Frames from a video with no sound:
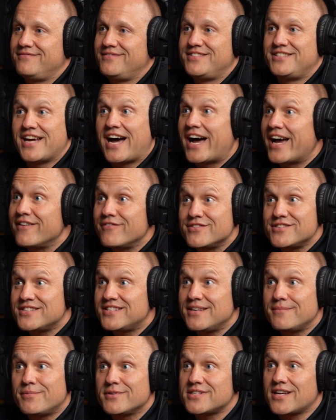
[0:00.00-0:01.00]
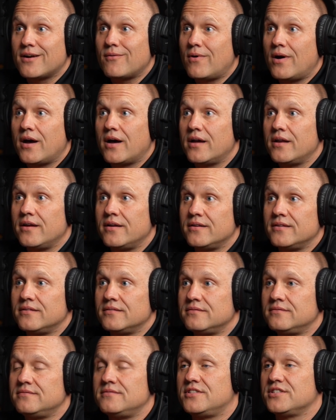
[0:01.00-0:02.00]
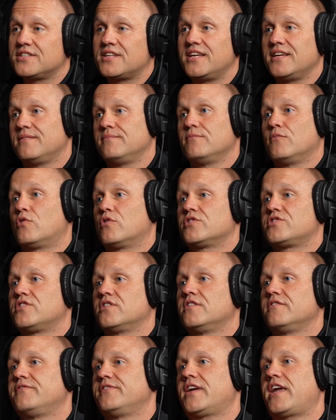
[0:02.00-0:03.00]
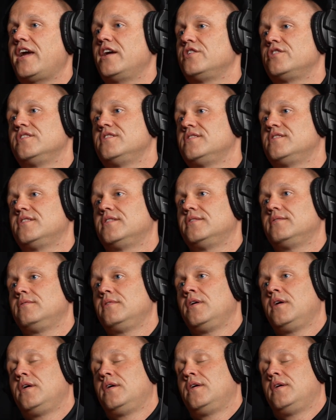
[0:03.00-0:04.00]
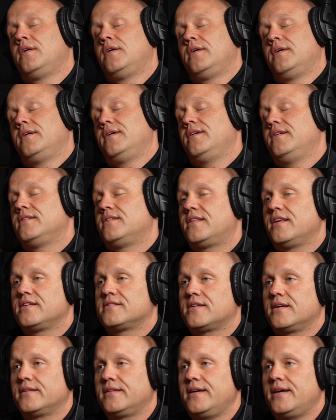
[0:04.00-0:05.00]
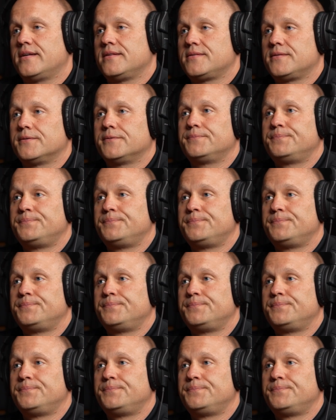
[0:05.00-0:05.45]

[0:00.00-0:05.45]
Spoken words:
dive as deep as I want and just get more certifications and things like that.